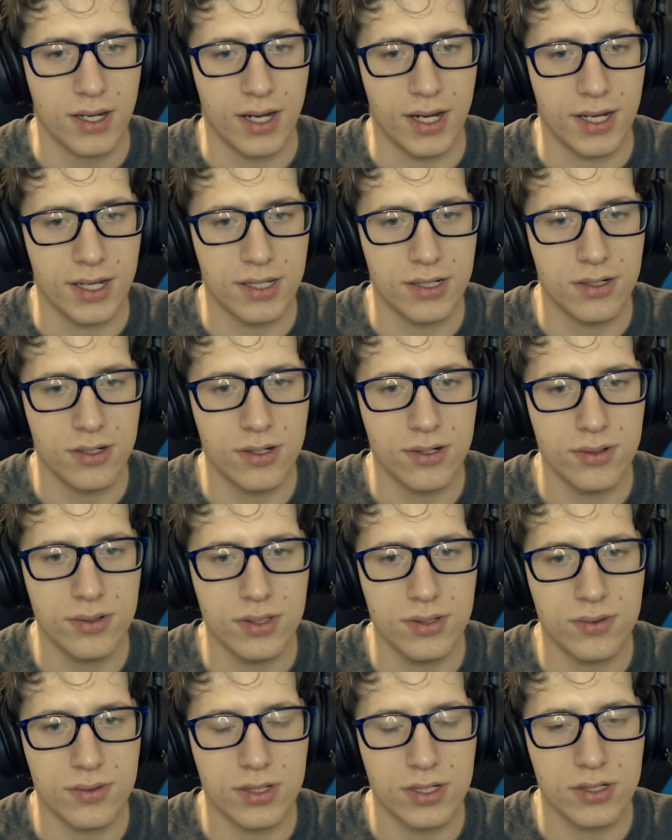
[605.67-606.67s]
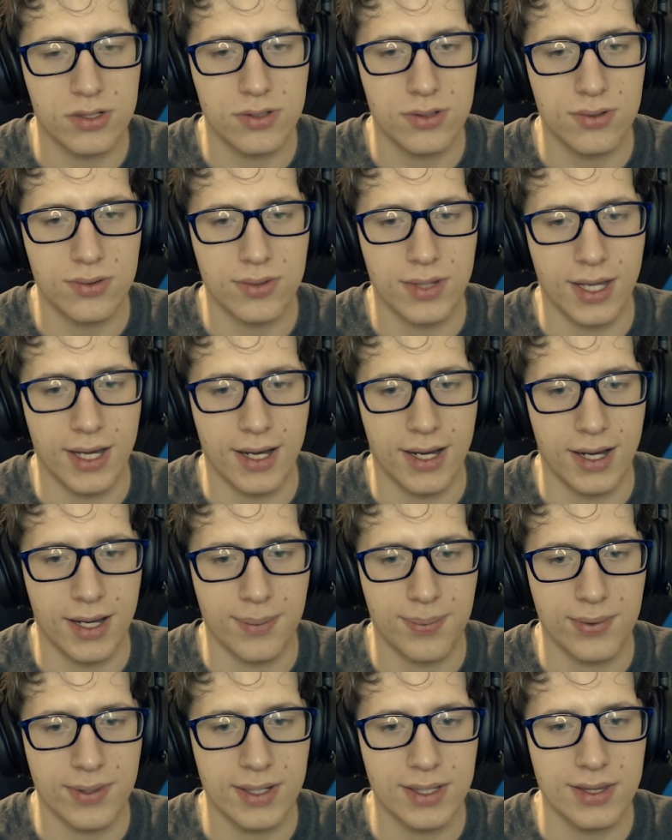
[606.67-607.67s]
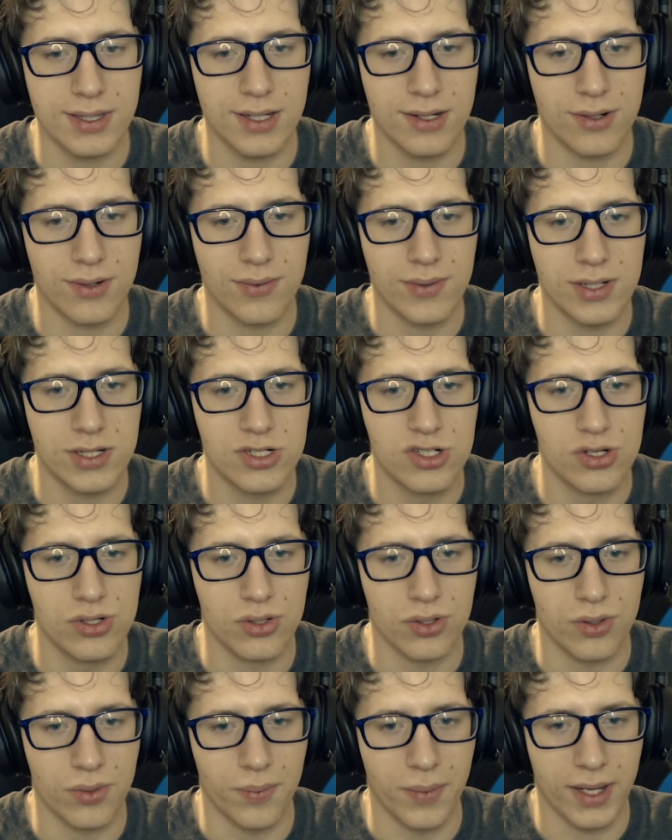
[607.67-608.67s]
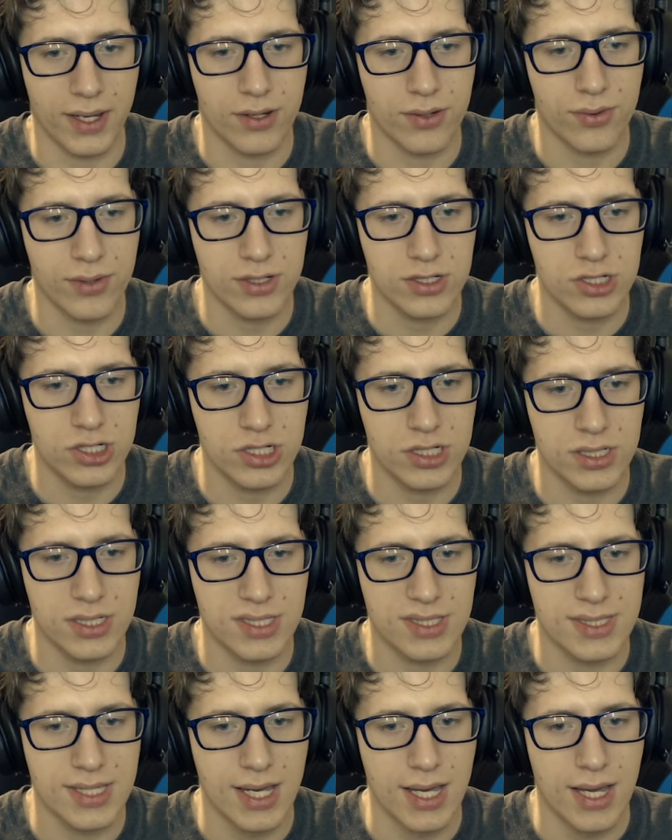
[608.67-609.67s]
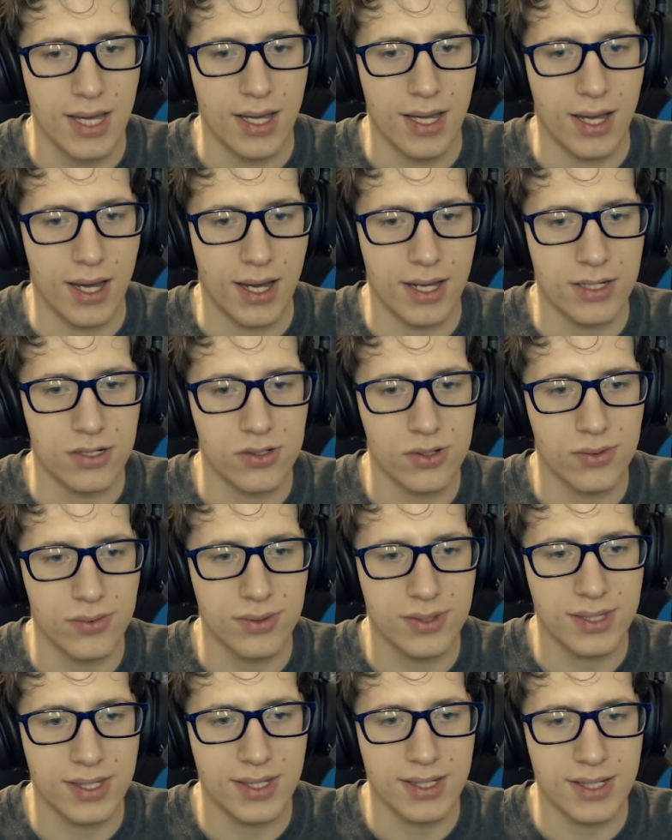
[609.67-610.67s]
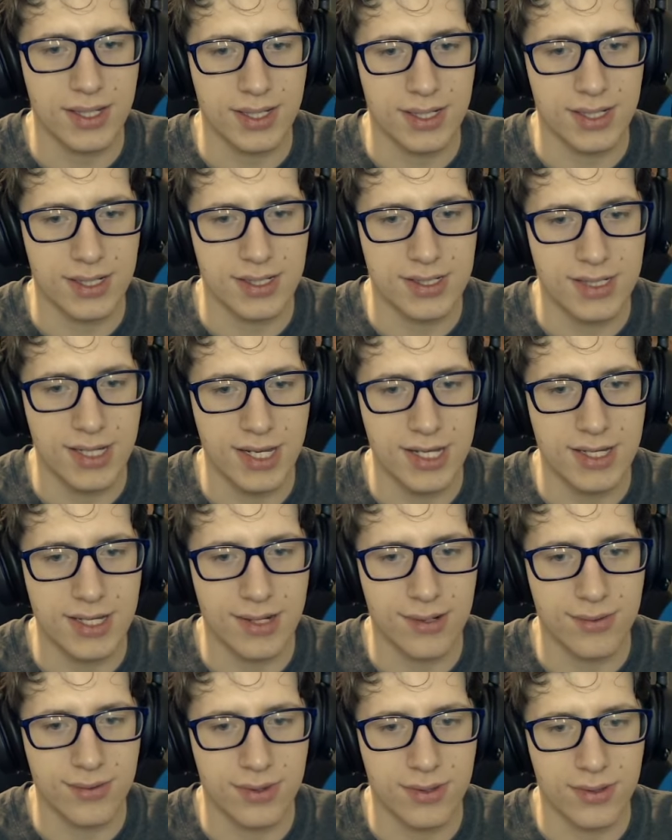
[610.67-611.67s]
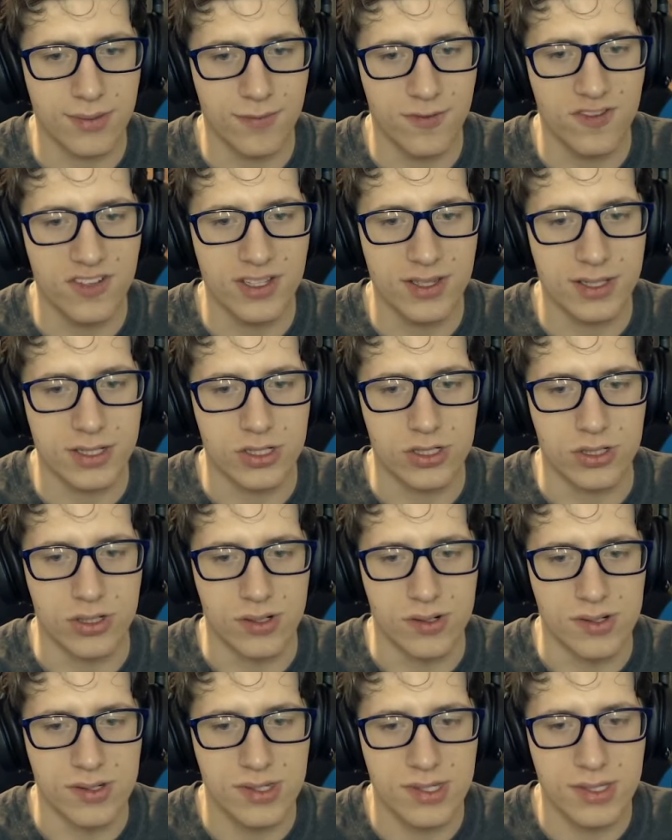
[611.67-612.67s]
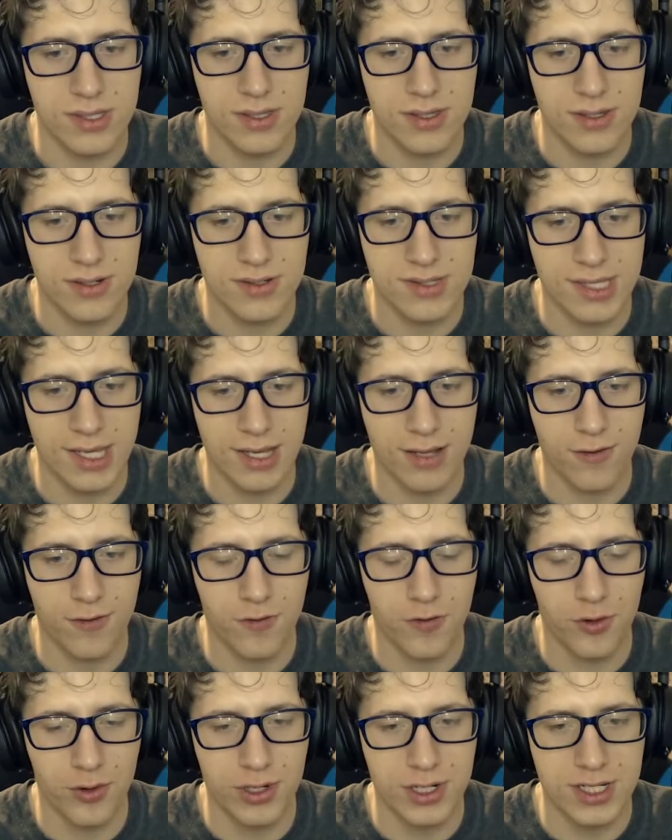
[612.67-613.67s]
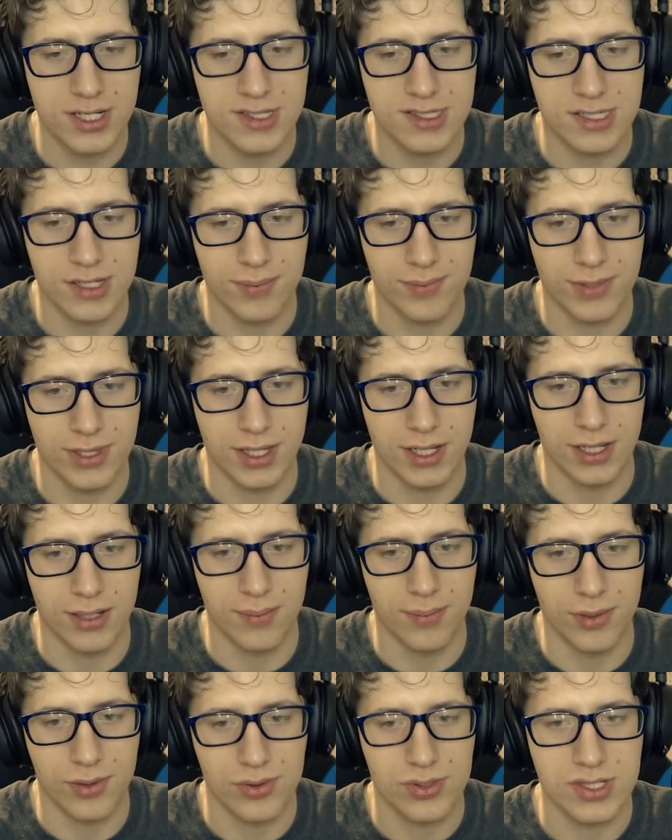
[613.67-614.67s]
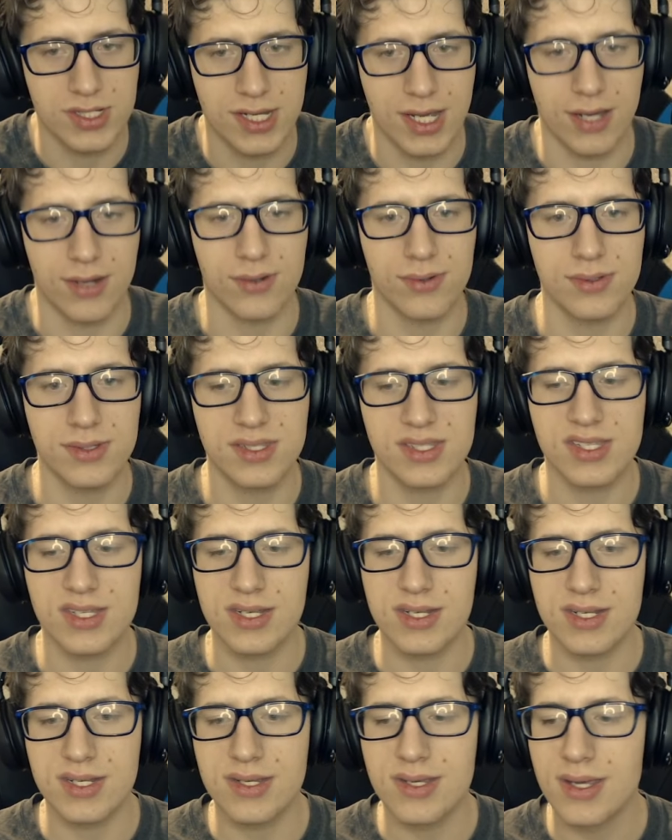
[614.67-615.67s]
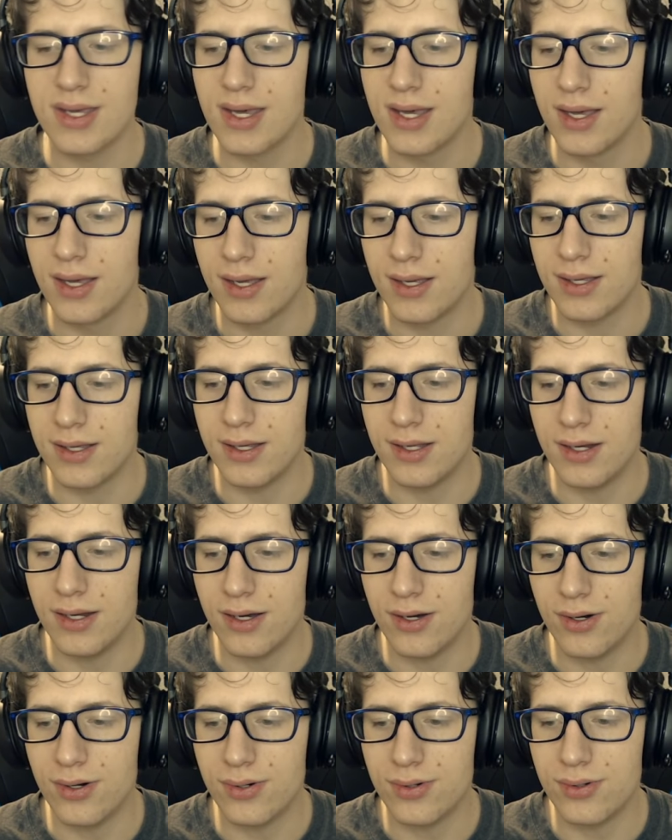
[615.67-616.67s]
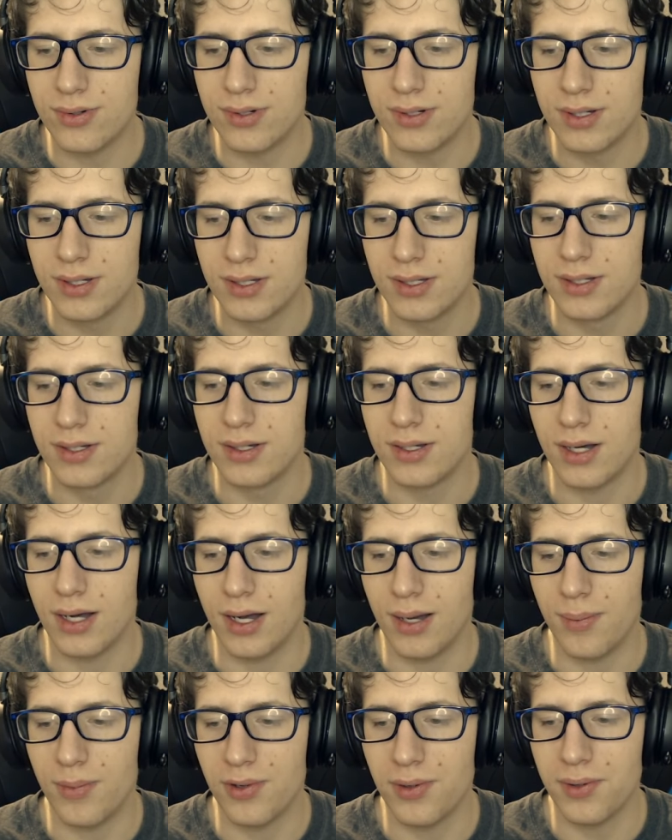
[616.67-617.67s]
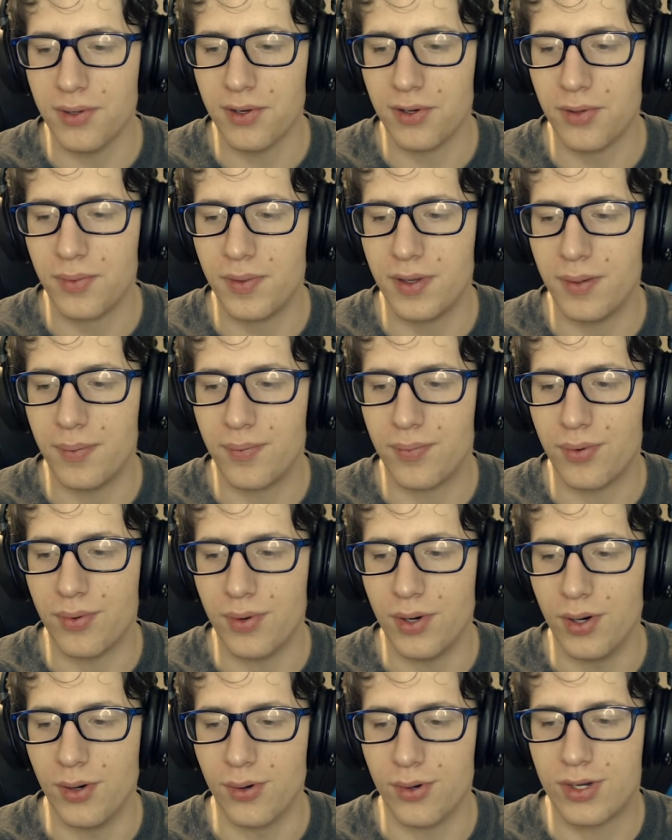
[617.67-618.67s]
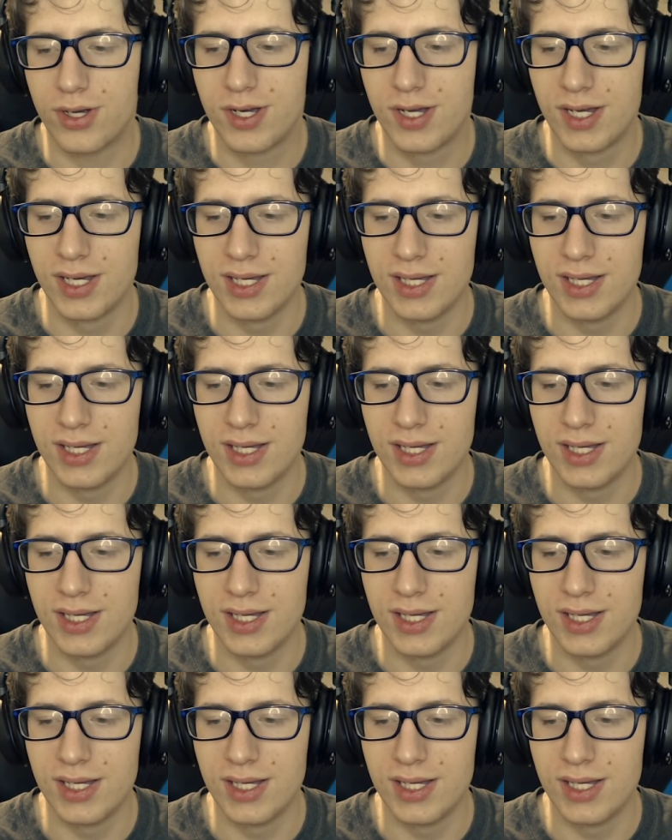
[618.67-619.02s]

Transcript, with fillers: I know you can do that. I played the original. My question is, I don't think I can take out the villagers. There's like 40 something in most towns, and you know, I'm a little bit broke.